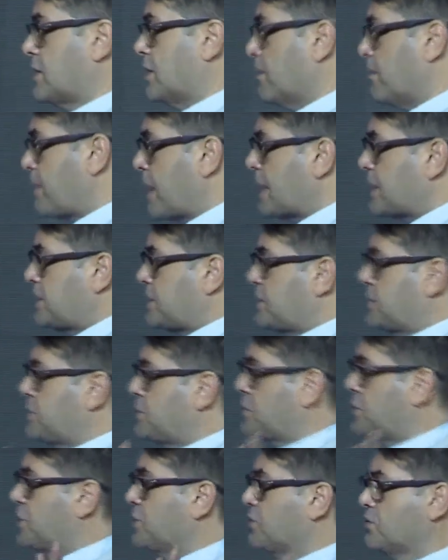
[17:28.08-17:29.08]
the best
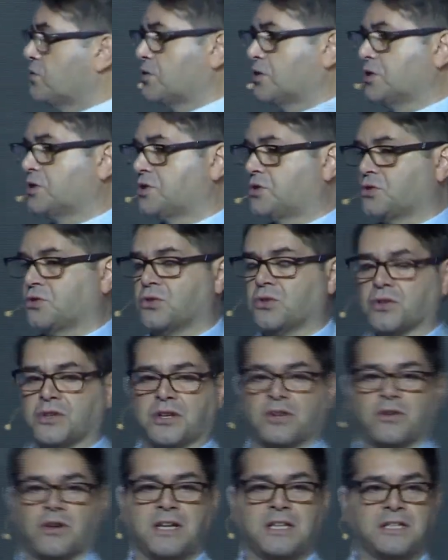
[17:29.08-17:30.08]
children's store, the
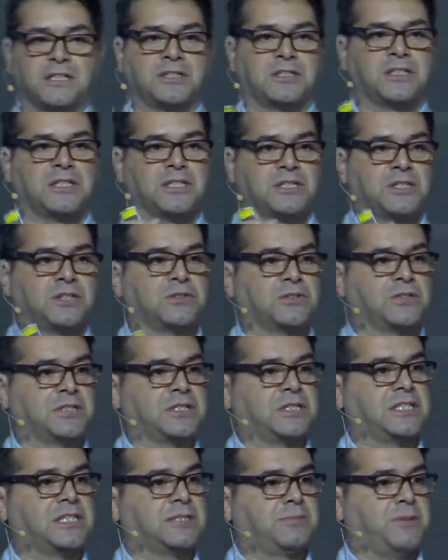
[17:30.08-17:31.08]
greatest
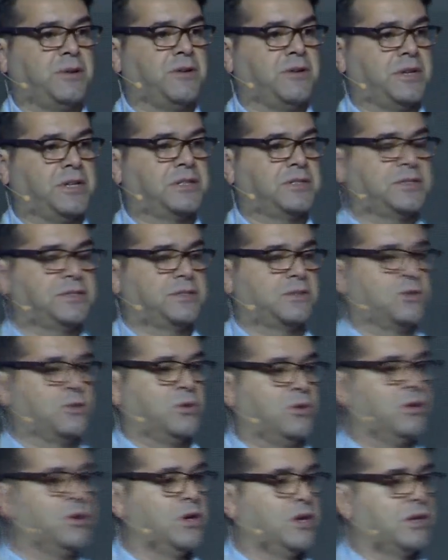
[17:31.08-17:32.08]
children's experience
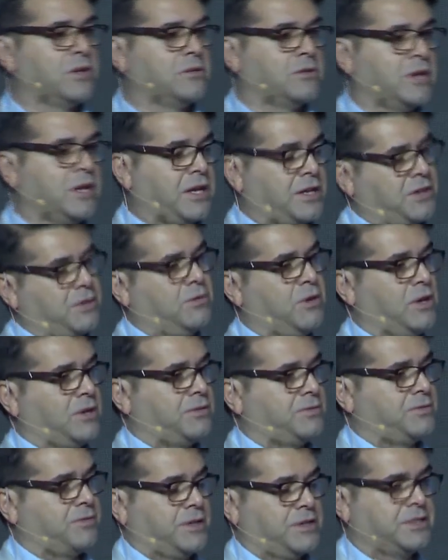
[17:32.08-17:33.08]
store in the
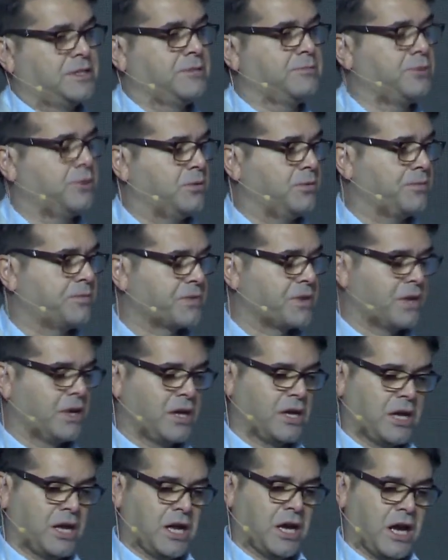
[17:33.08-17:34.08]
world. Very simple.
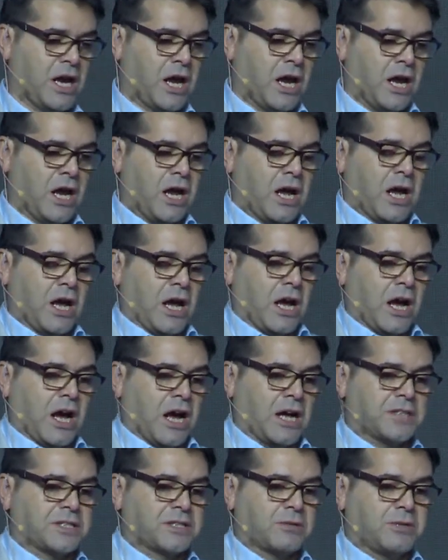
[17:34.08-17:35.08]

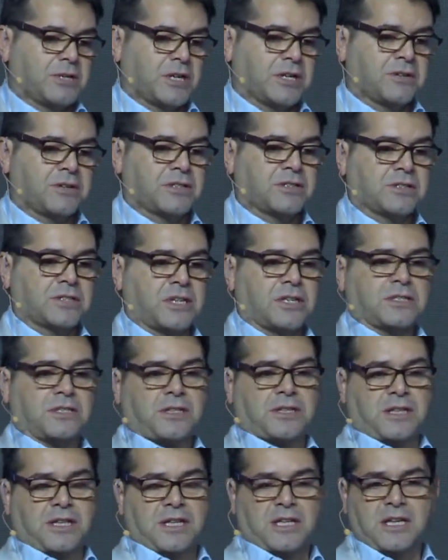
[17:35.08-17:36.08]
And so we kind of
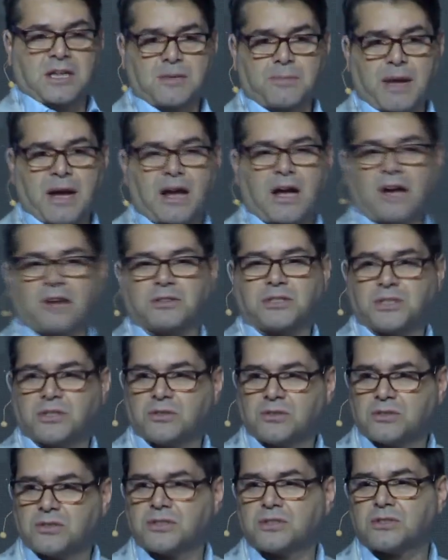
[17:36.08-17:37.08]
started thinking about how
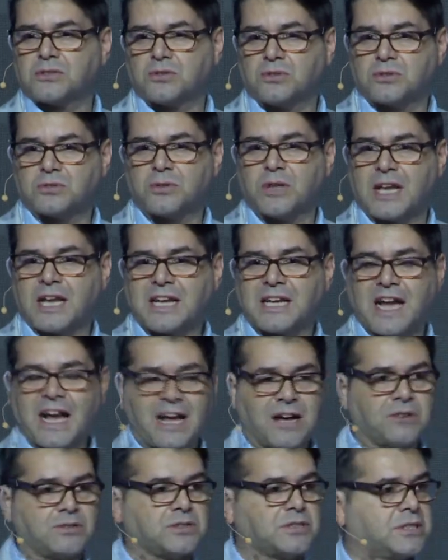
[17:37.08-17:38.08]
children's stores were laid
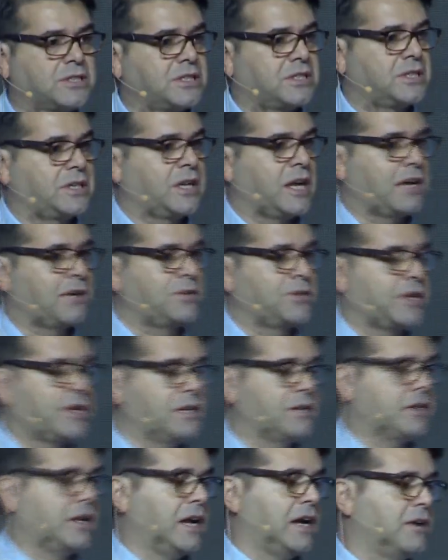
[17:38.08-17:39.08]
out and how
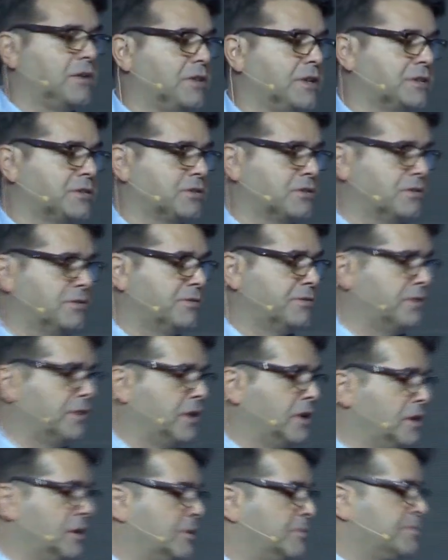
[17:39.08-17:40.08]
they're sort
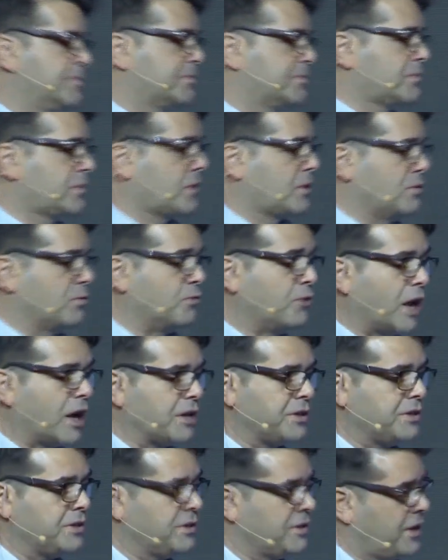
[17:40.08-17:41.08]
of
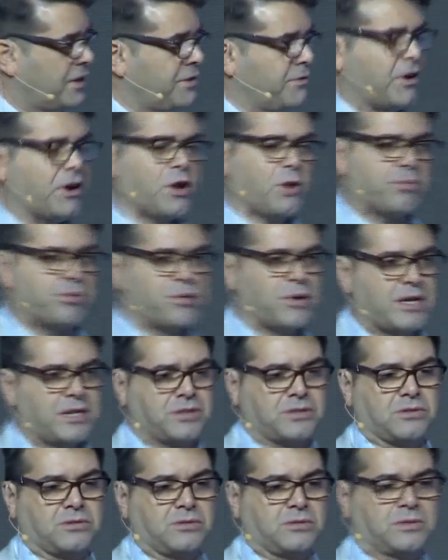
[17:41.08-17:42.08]
run, and they're very
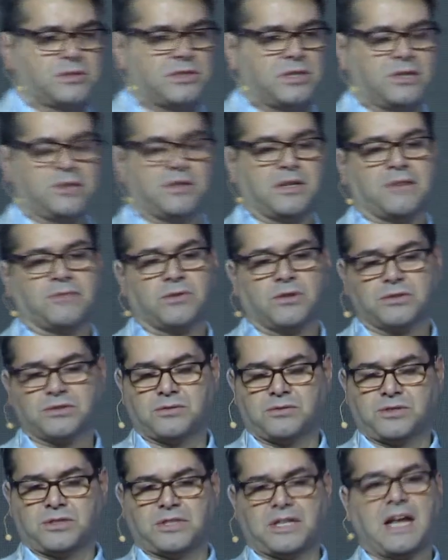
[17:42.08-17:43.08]
operational. You have
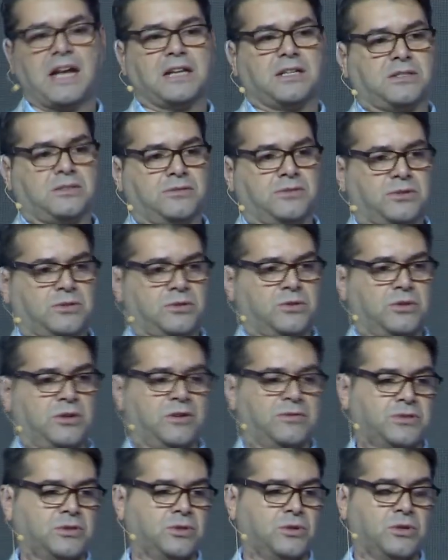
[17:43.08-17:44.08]
lots of stacks
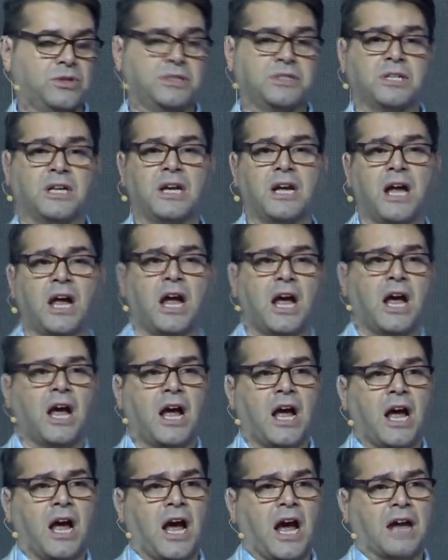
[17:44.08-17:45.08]
of toys.
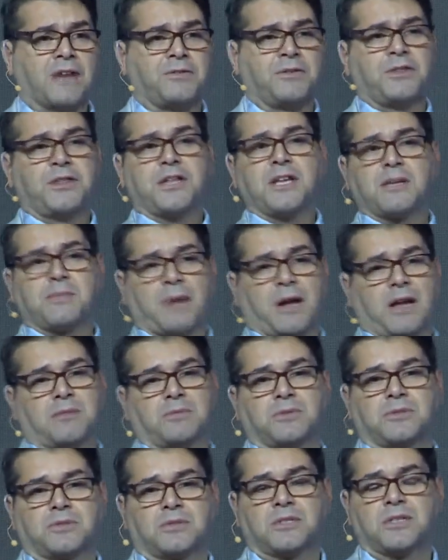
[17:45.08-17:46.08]
And if you think about
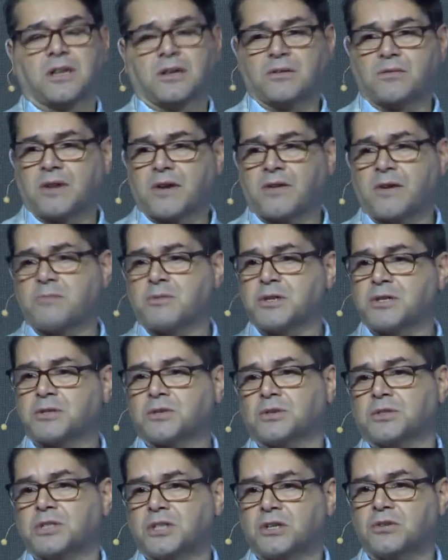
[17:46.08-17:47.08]
them, if everybody's
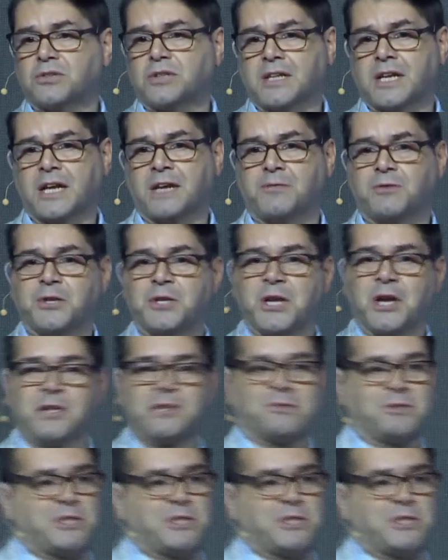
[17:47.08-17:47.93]
got children here, if you go to a